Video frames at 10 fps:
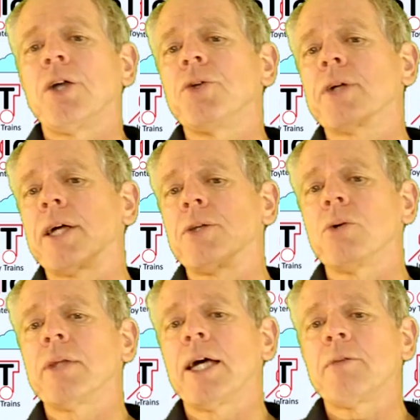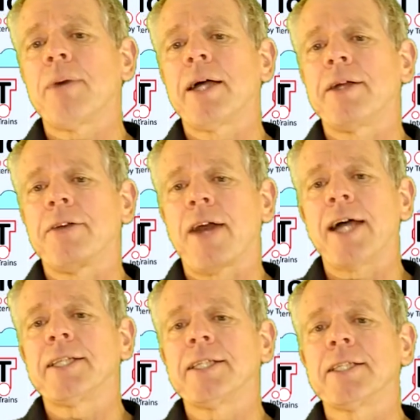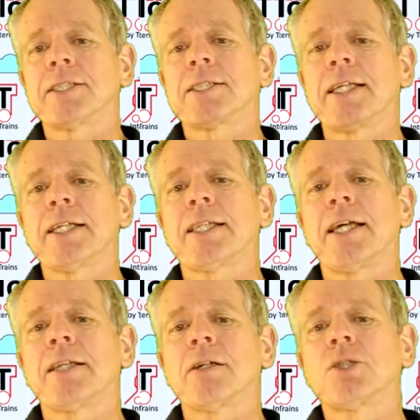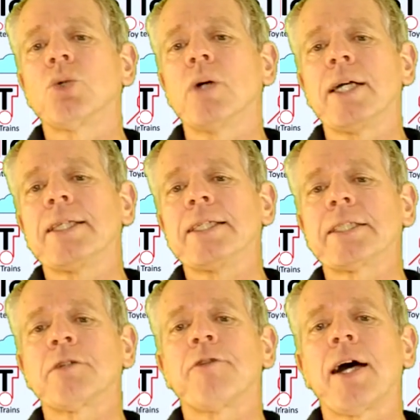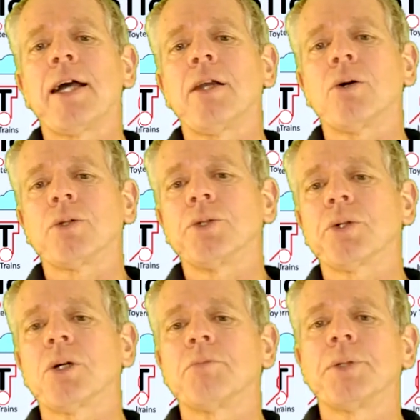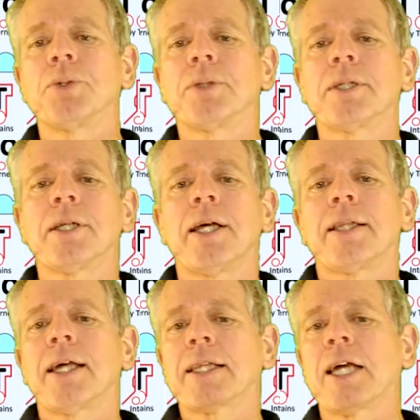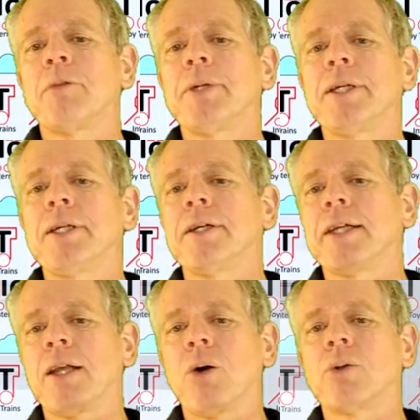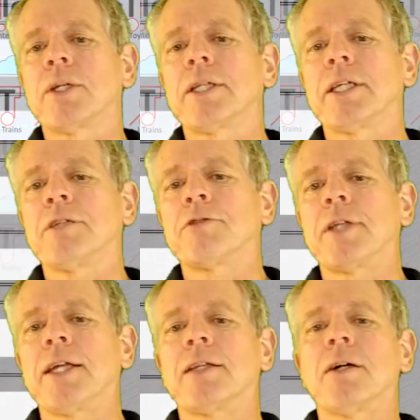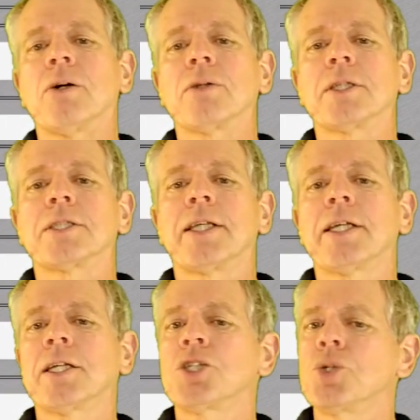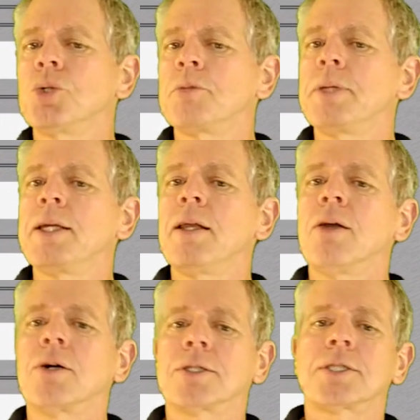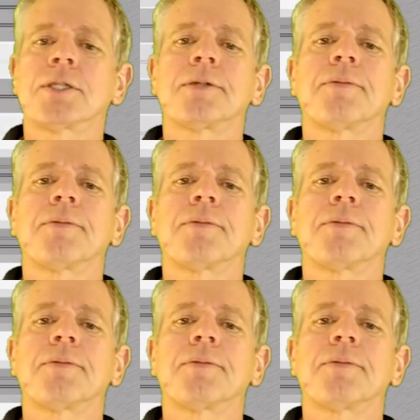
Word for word: You can do that by writing the stick data to a disk file on your computer that can be reloaded if data on the stick should be lost.